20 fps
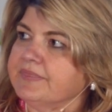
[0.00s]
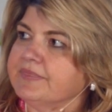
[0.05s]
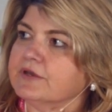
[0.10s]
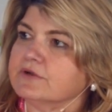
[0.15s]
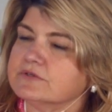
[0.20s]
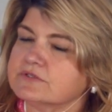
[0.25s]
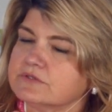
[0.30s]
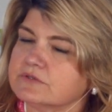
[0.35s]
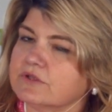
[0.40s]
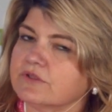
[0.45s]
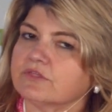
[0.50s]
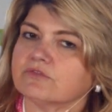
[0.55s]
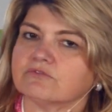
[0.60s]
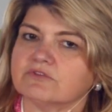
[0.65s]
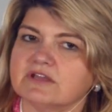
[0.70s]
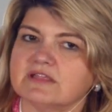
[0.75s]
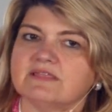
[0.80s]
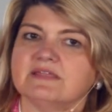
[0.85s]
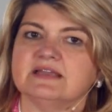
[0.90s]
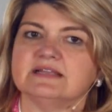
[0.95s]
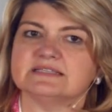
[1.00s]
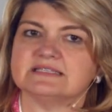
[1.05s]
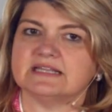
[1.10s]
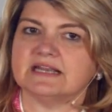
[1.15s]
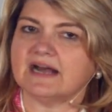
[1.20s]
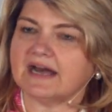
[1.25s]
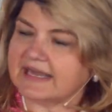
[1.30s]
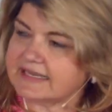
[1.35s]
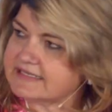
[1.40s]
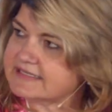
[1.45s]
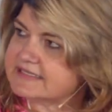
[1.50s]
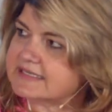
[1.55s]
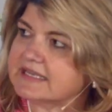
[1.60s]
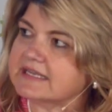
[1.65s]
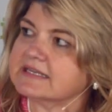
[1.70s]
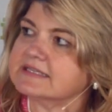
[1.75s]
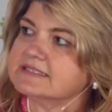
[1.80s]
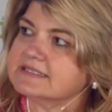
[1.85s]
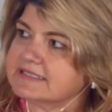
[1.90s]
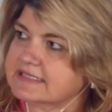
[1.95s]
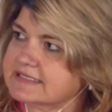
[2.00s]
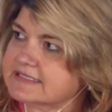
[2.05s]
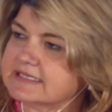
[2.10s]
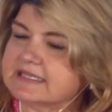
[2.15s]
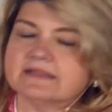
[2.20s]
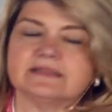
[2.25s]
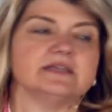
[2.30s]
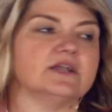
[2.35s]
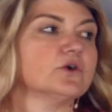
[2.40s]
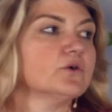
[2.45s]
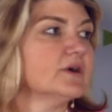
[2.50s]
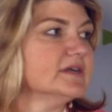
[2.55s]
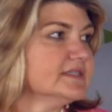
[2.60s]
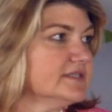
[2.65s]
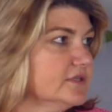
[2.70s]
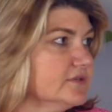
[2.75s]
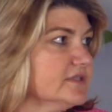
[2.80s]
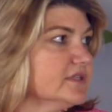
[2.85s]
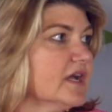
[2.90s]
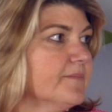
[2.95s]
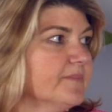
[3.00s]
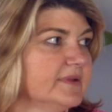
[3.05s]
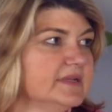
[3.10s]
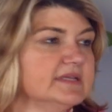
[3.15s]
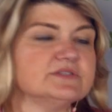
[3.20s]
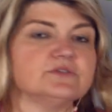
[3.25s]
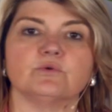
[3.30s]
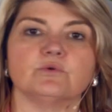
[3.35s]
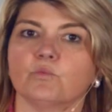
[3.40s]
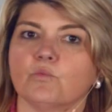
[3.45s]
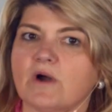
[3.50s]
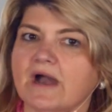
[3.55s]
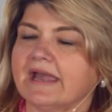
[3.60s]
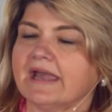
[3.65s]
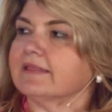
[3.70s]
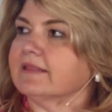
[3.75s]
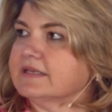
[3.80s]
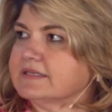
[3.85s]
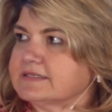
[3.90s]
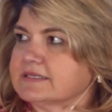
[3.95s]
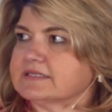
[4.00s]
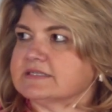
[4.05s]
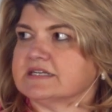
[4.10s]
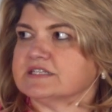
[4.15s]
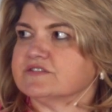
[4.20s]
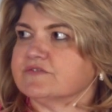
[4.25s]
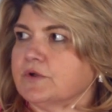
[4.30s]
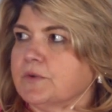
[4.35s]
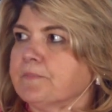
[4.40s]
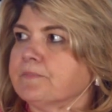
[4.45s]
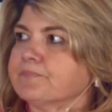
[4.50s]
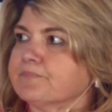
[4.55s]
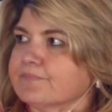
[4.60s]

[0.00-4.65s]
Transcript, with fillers: Those are the three things that I see consistently across those companies who are wildly successful.